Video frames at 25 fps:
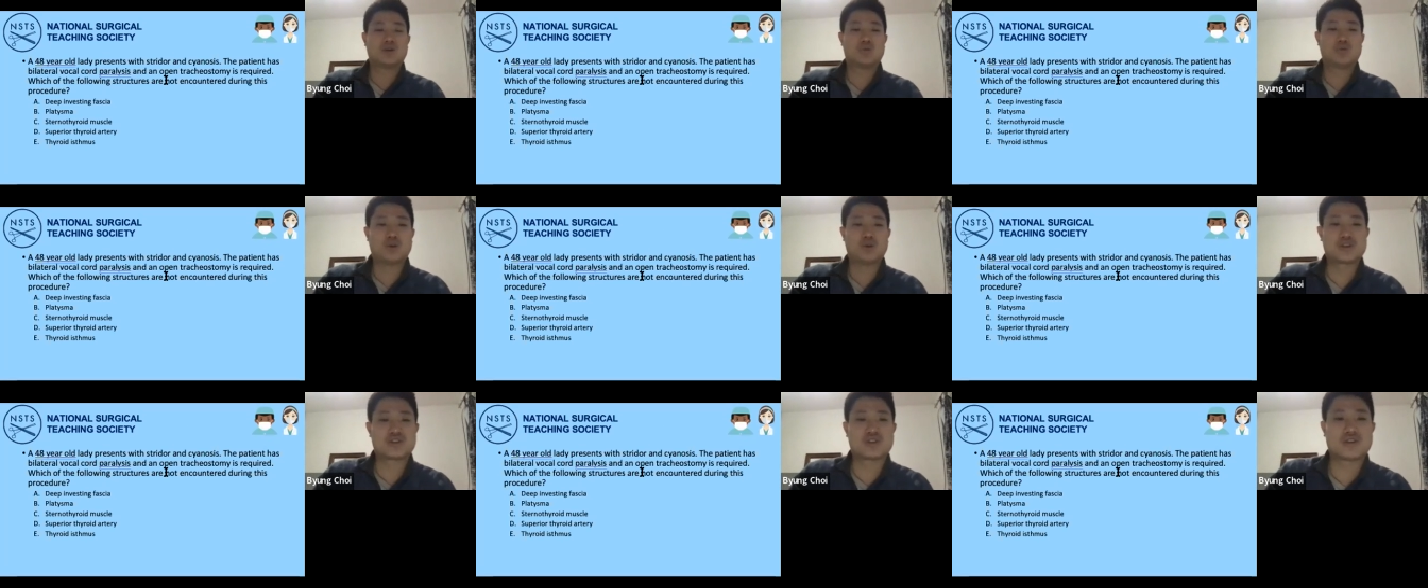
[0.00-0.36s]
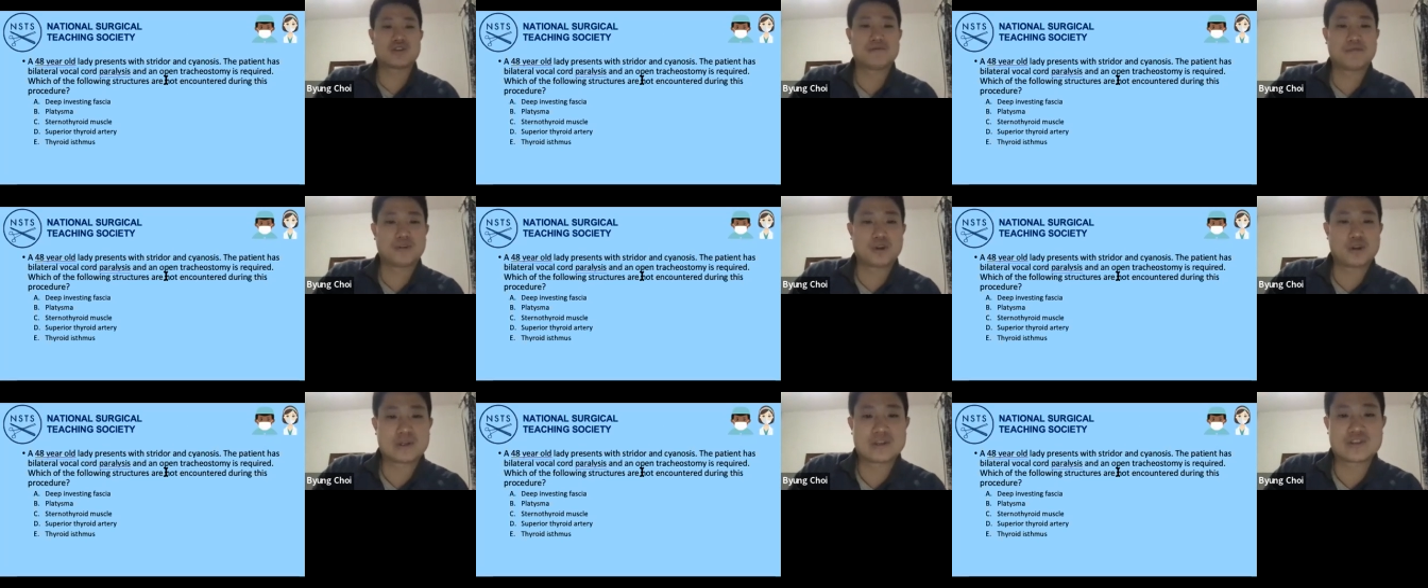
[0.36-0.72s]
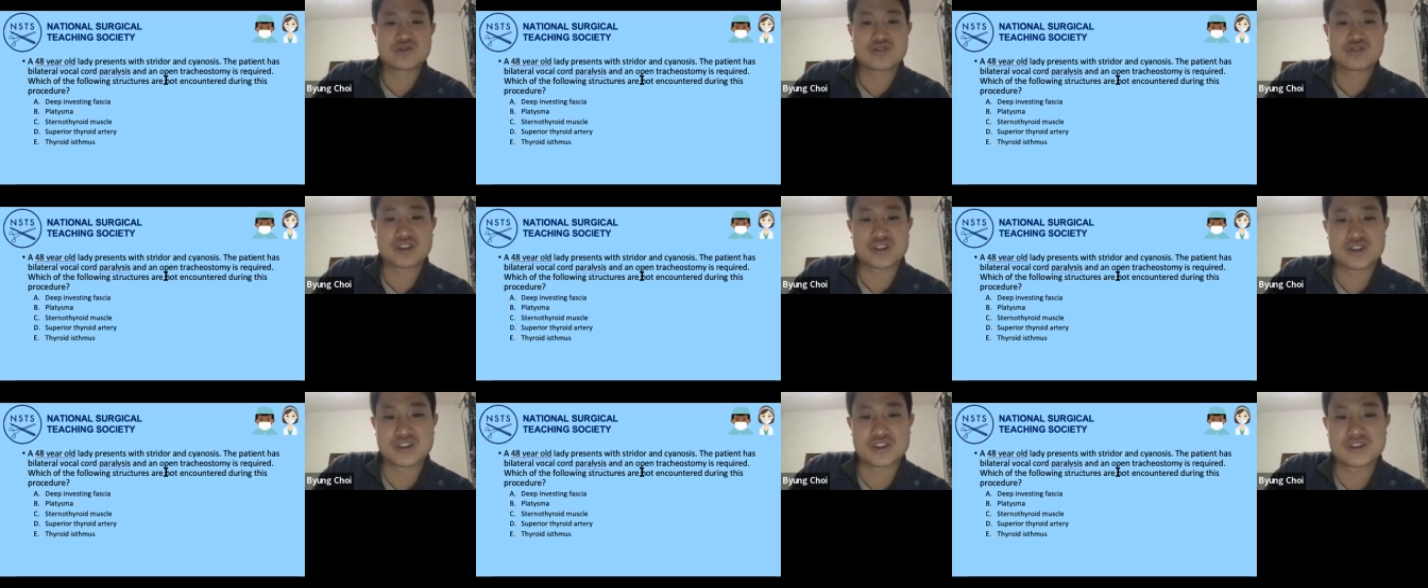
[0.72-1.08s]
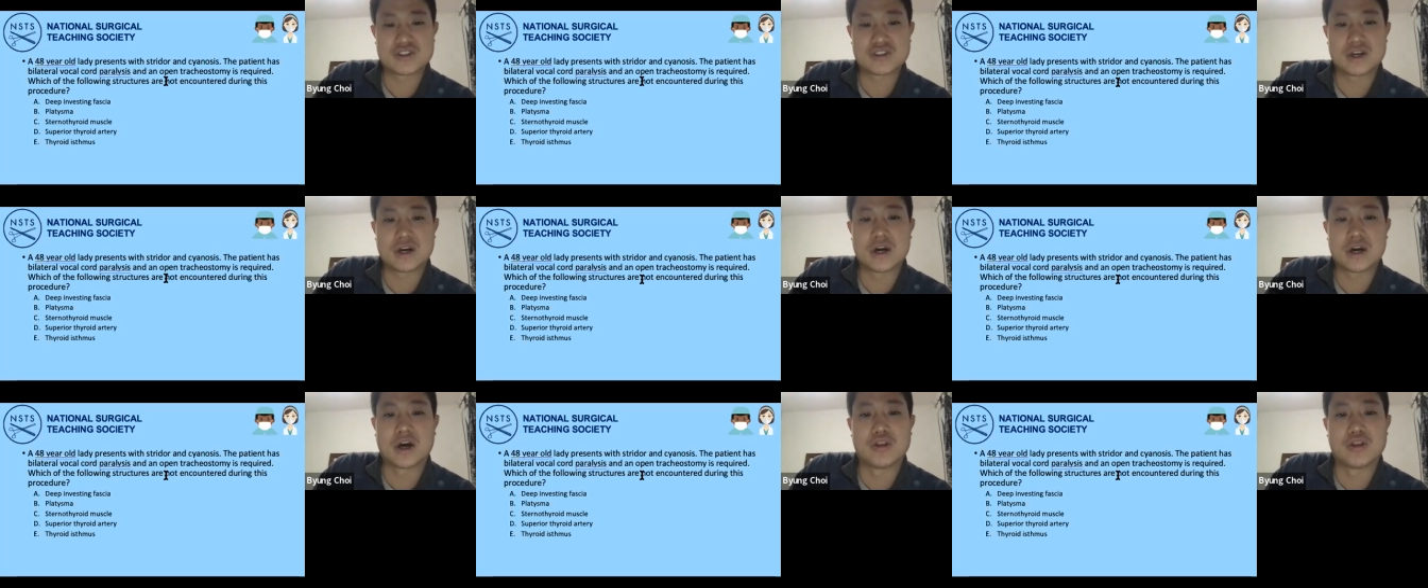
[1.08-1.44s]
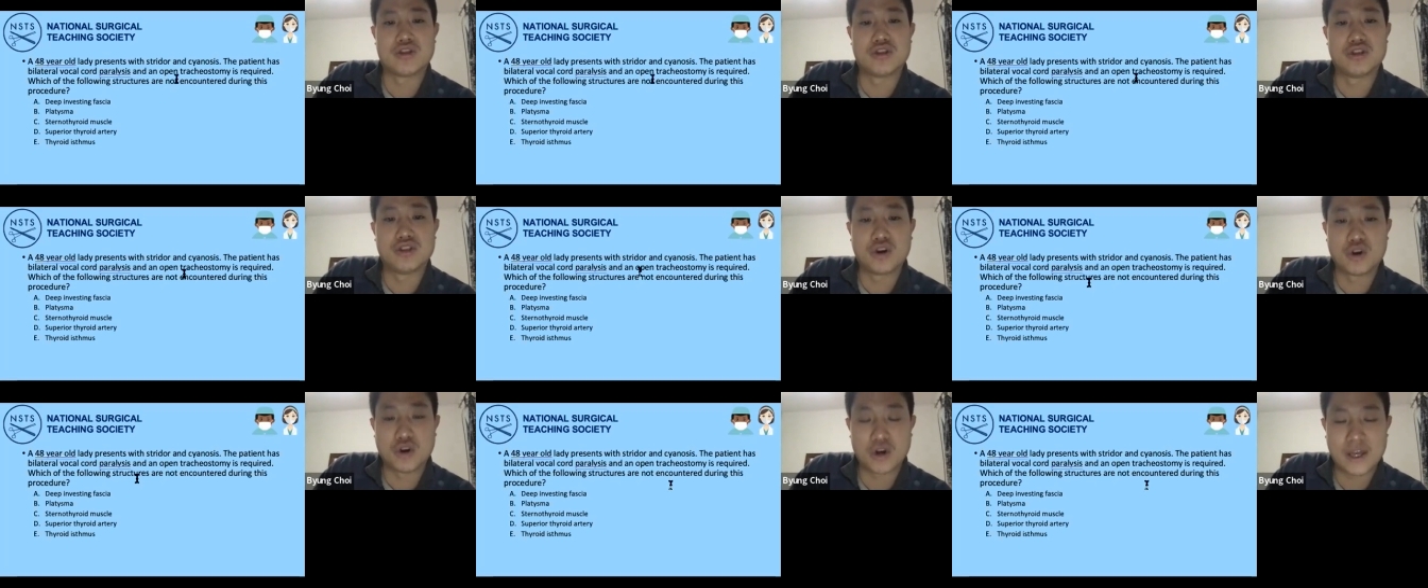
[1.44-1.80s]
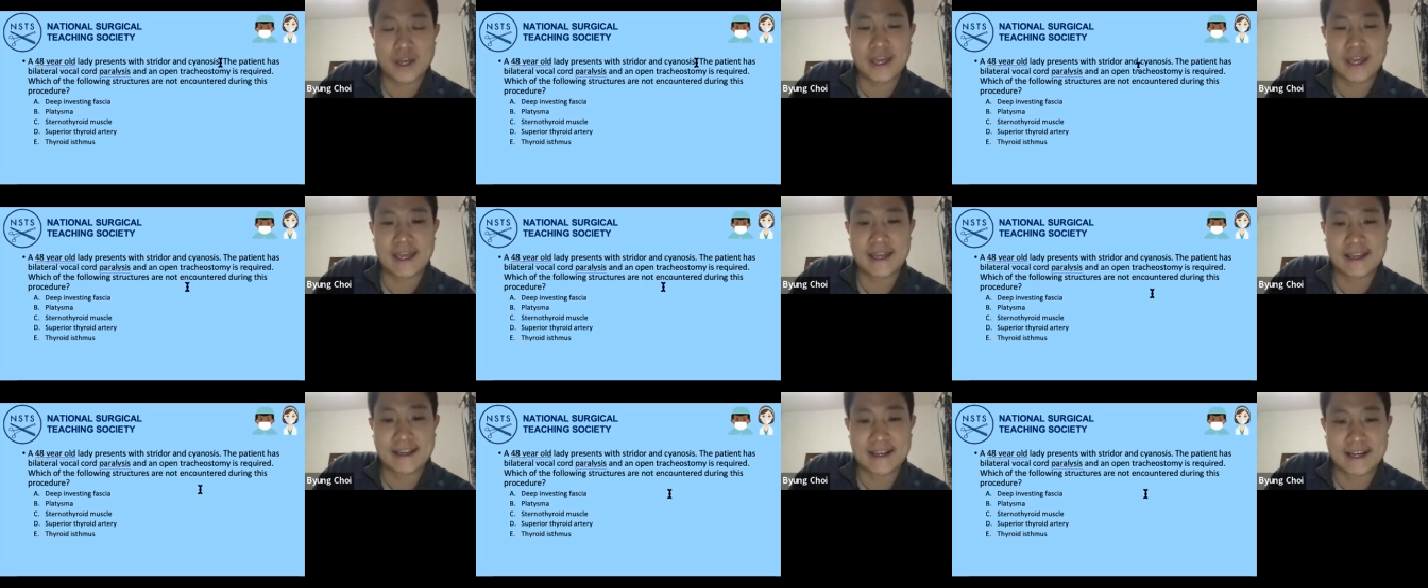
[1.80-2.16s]
Which of the following structures are not
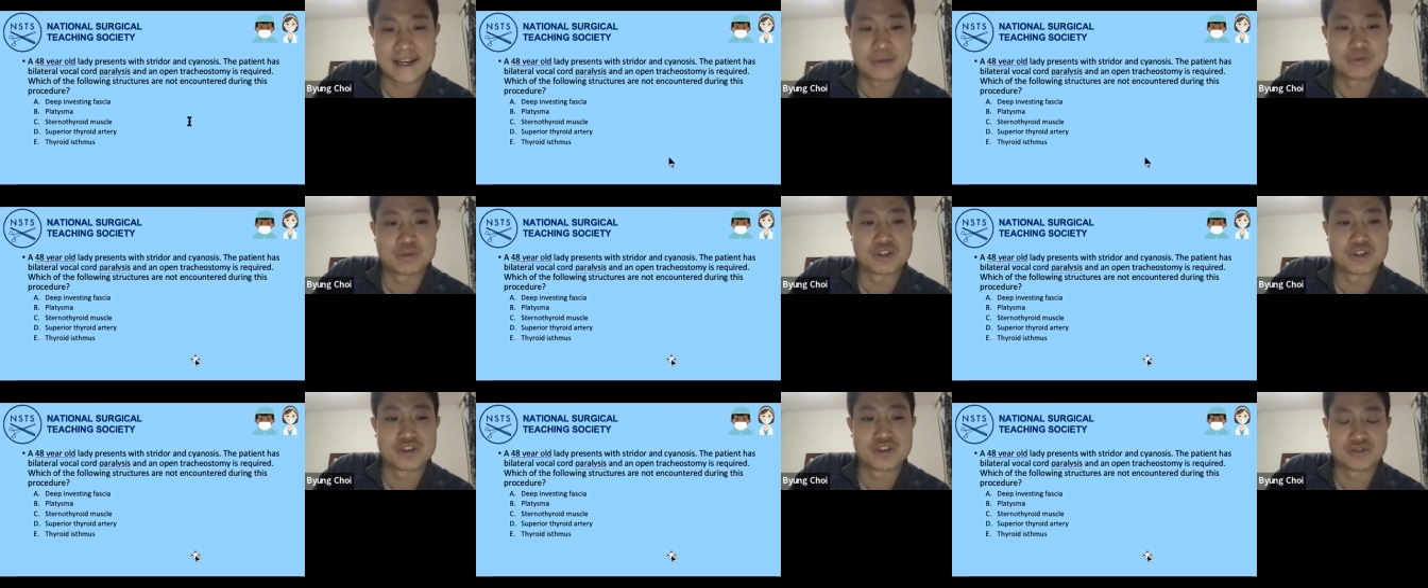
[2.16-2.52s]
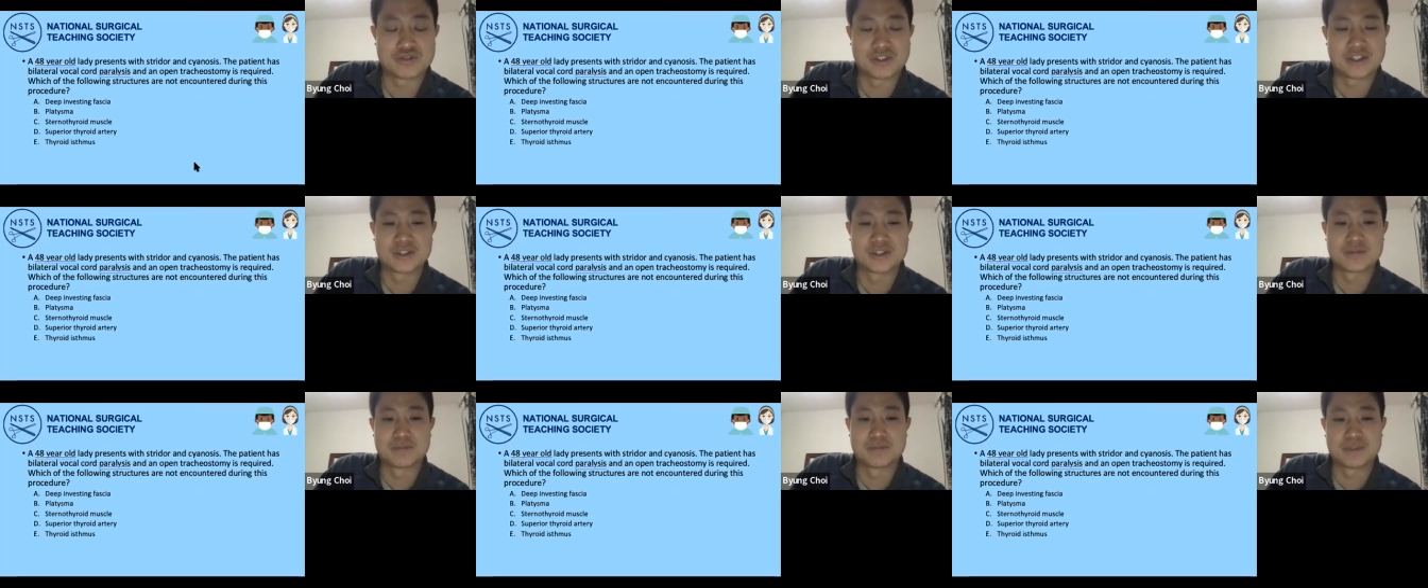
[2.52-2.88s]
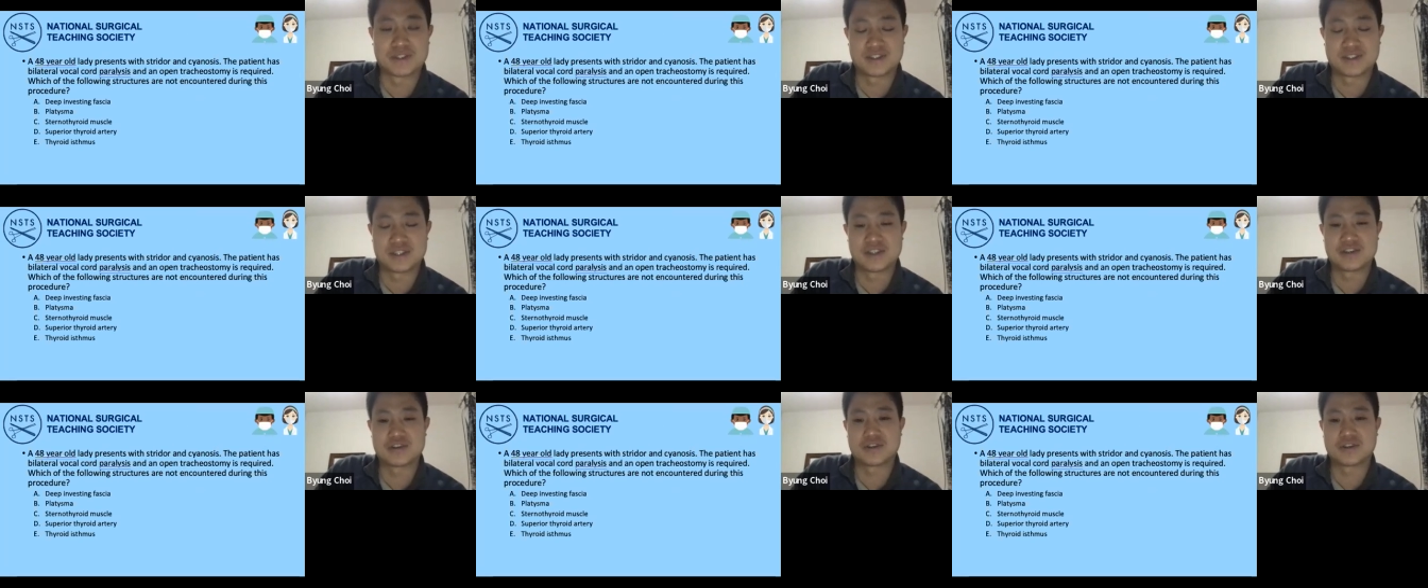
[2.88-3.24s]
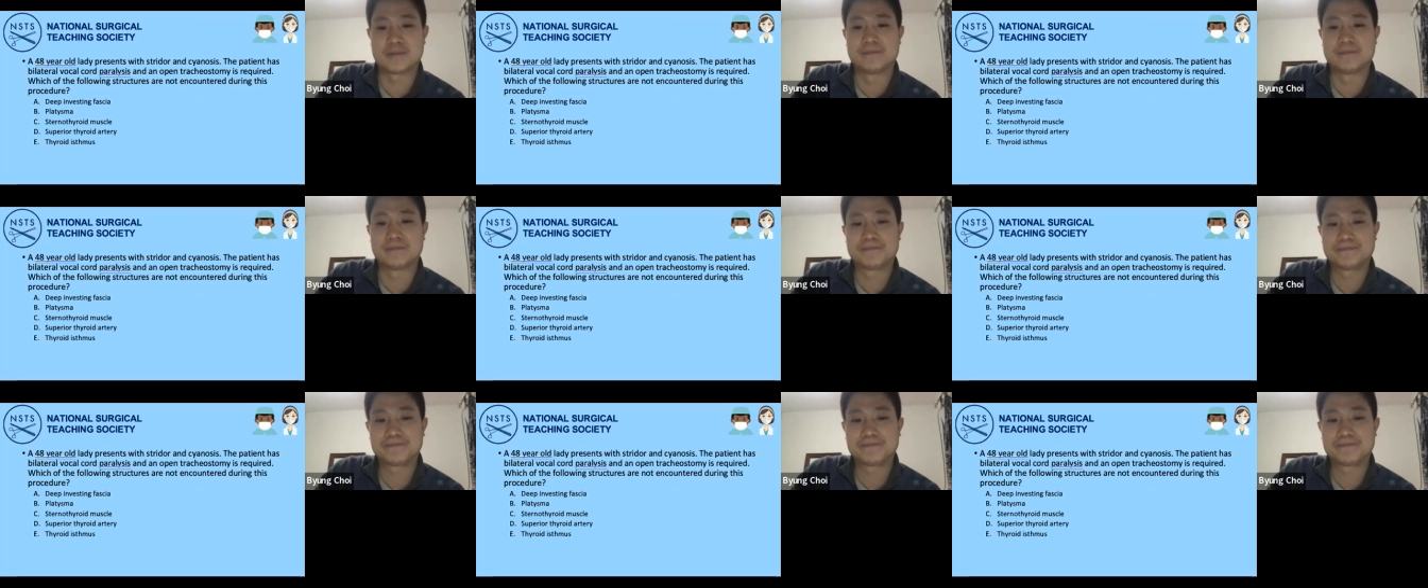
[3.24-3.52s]
encountered during this procedure?